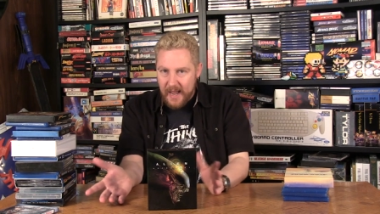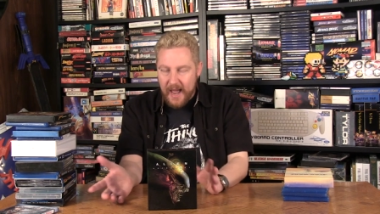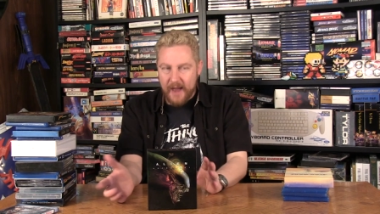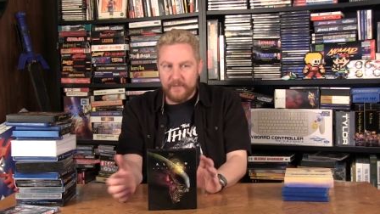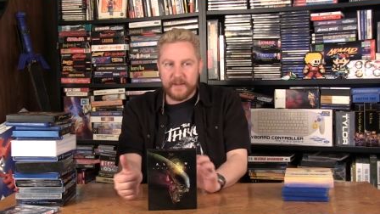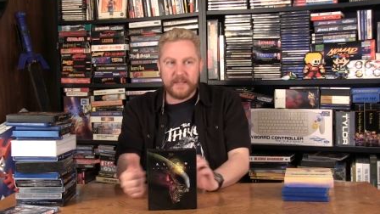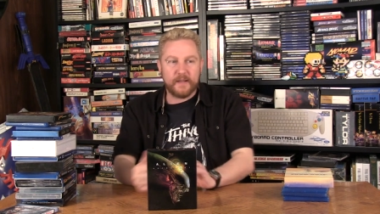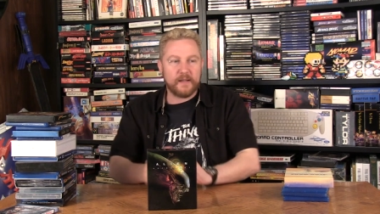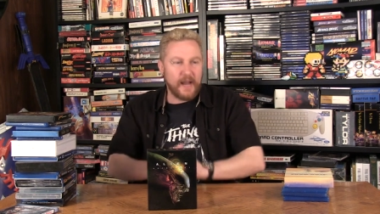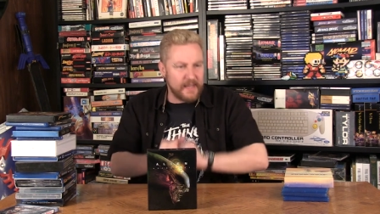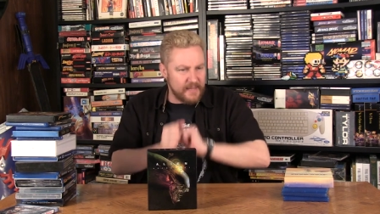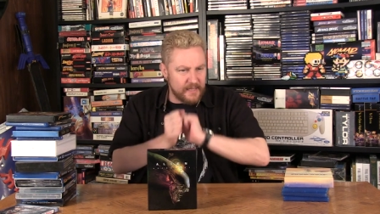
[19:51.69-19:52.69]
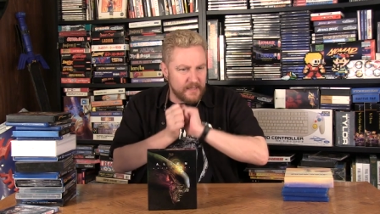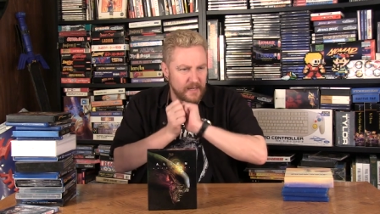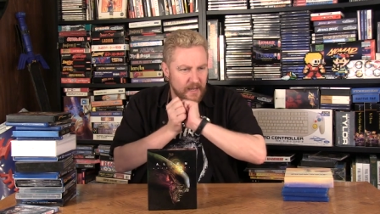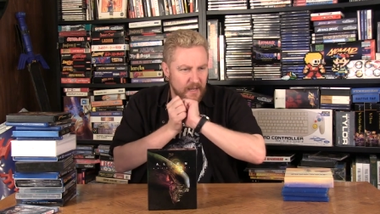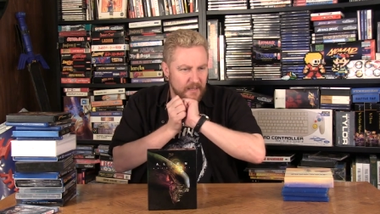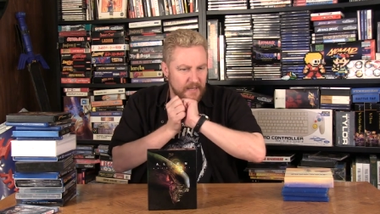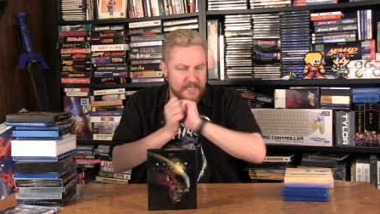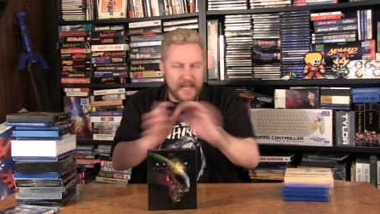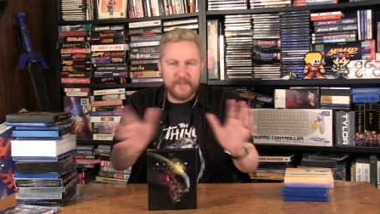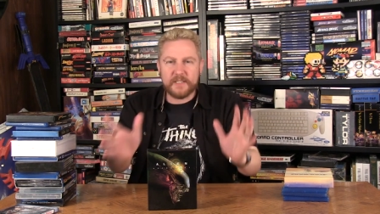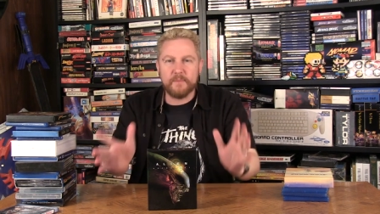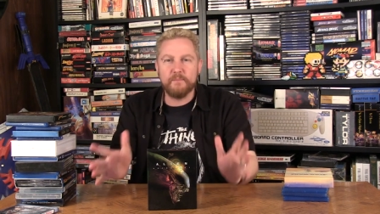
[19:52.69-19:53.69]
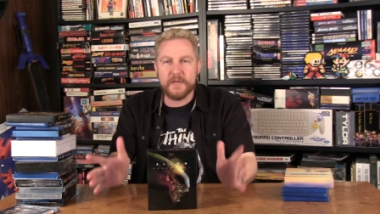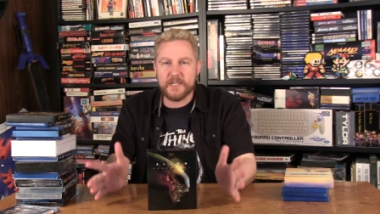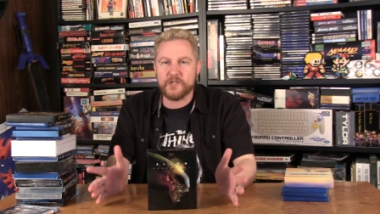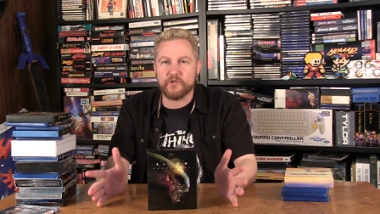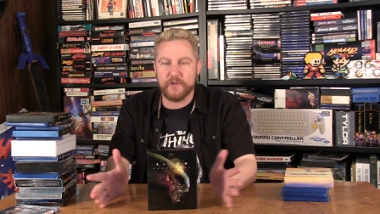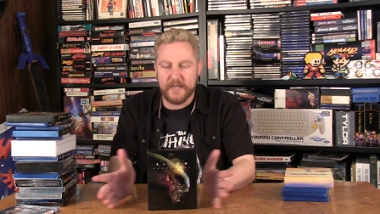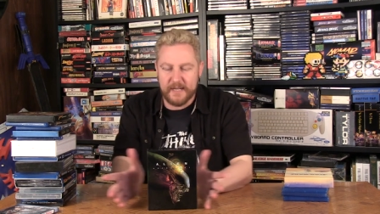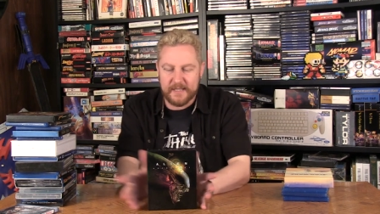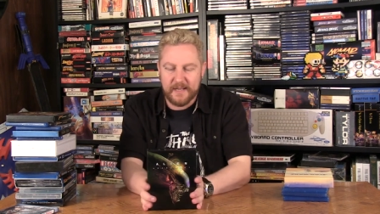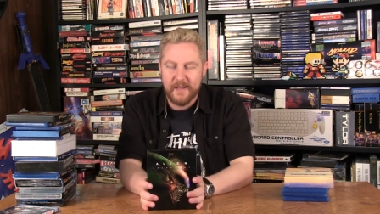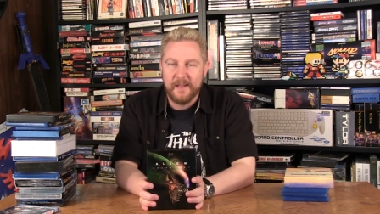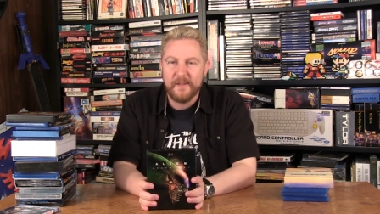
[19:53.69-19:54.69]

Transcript: everything. I think let's have some mystery and